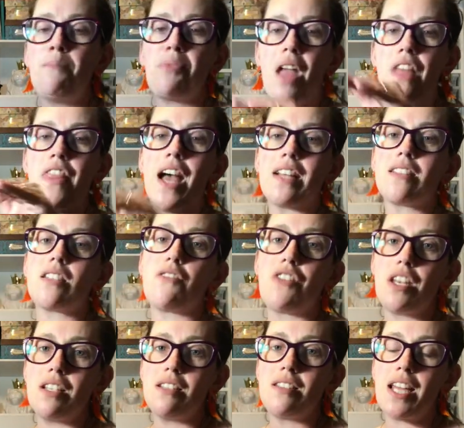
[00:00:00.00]
And that's stuff
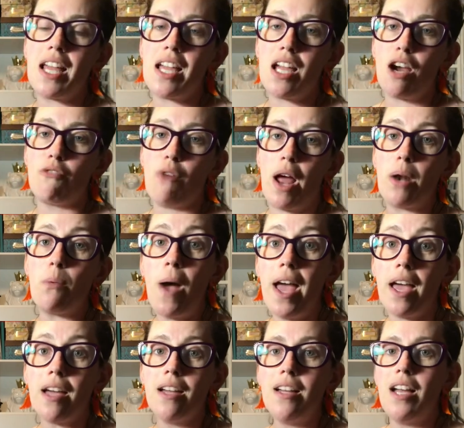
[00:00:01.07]
that needs taken care of right
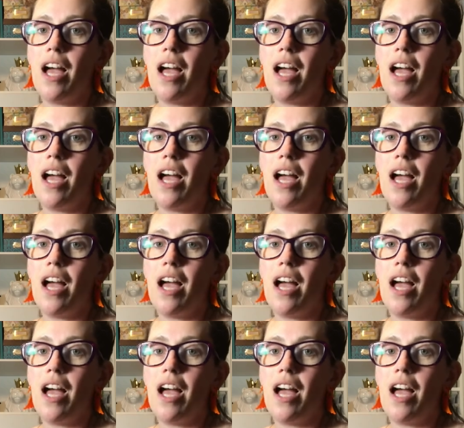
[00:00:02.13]
away.